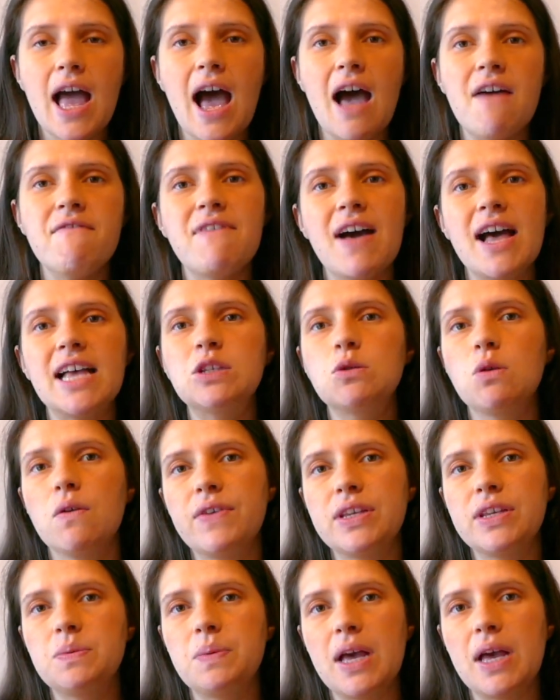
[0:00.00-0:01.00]
And that's what
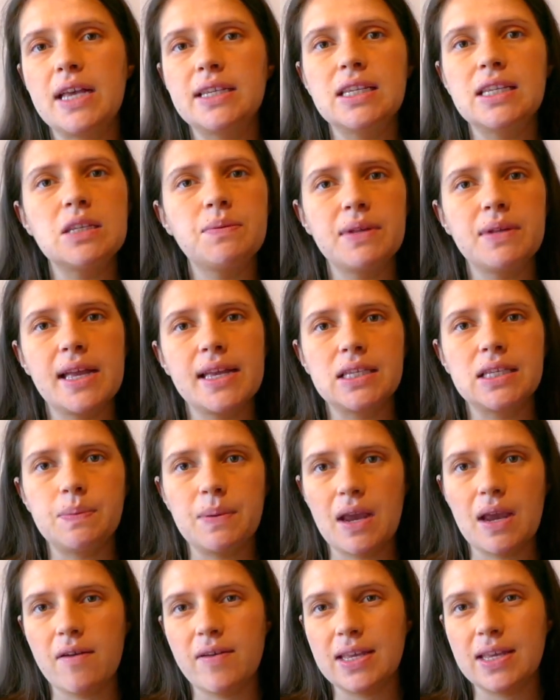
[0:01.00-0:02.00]
this person's been
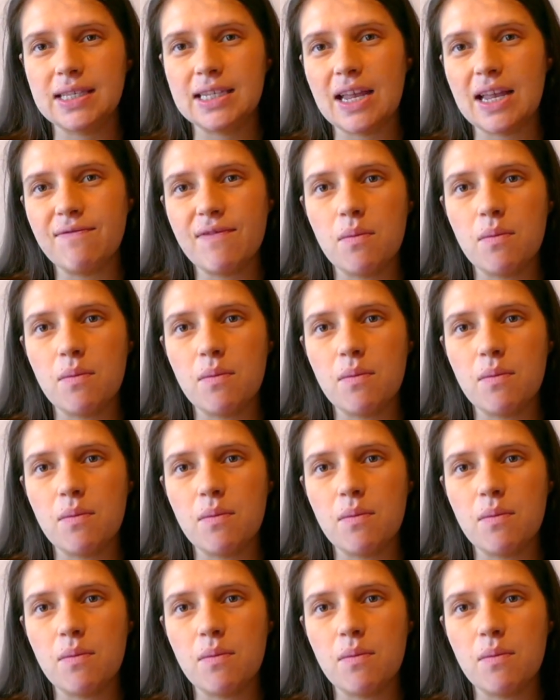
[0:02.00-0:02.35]
experiencing.